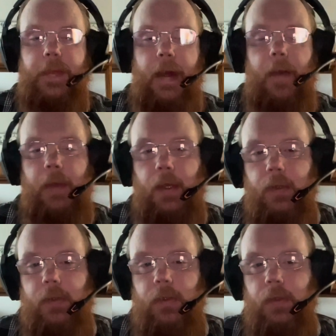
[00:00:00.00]
that
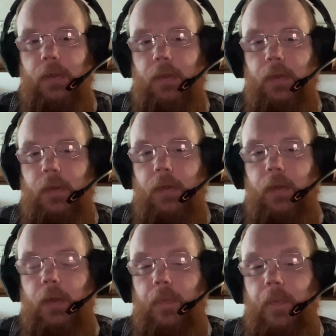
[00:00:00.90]
means.
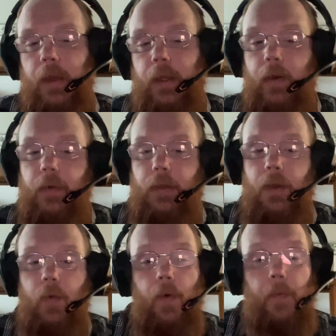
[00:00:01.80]
But I guarantee
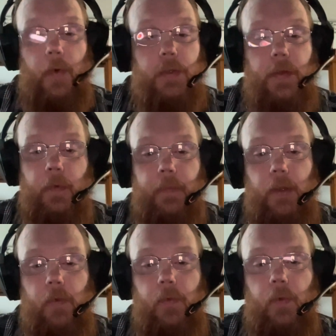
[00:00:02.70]
you, most of them
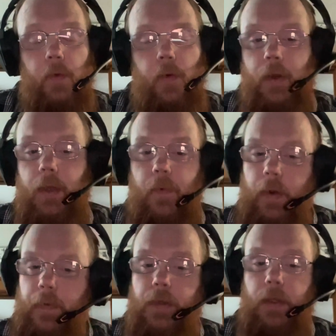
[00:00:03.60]
do, or you would
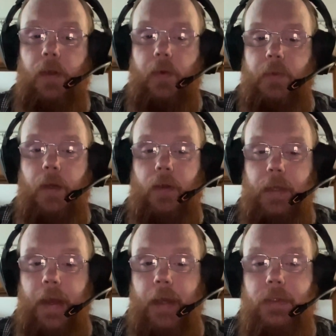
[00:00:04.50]
have seen tow trucks in
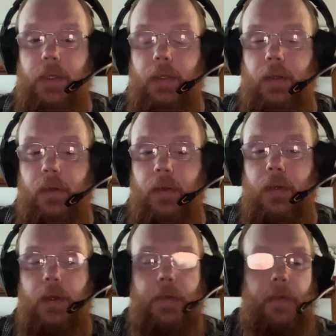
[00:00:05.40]
action.
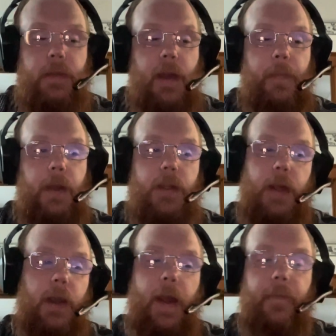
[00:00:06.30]
Does that mean
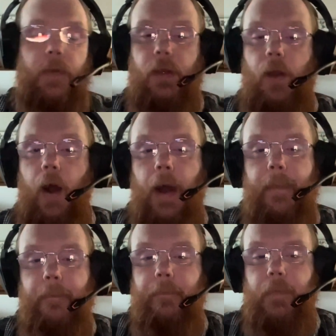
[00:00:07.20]
that every cop
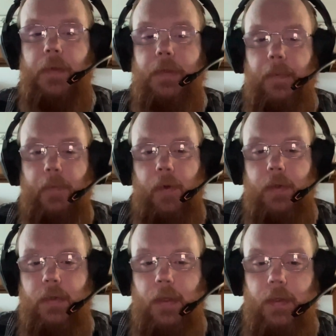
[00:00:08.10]

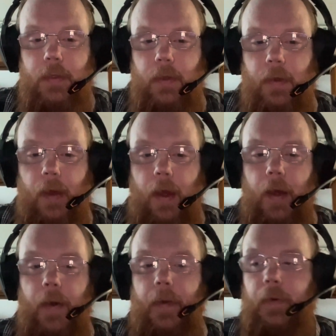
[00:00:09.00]
supports this
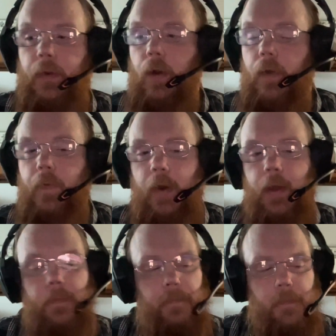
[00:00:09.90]
convoy?
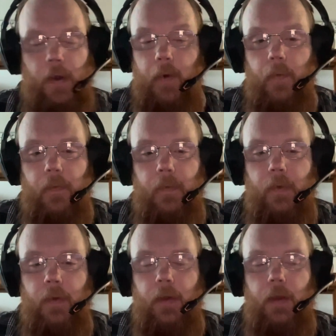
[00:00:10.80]
No.
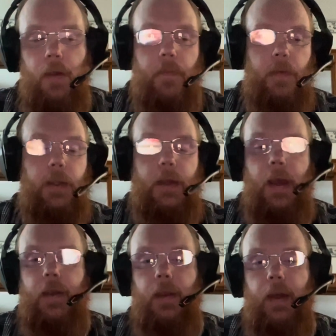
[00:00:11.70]
But
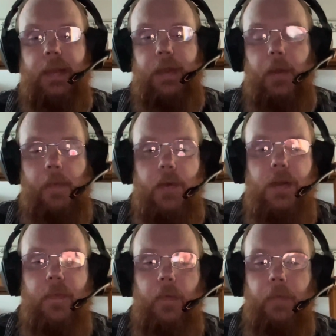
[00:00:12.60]
again, I think most
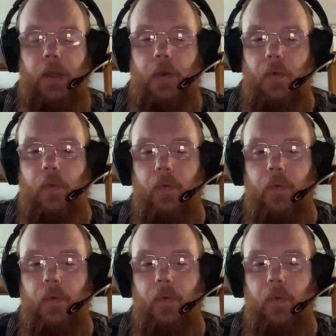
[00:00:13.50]
of them do,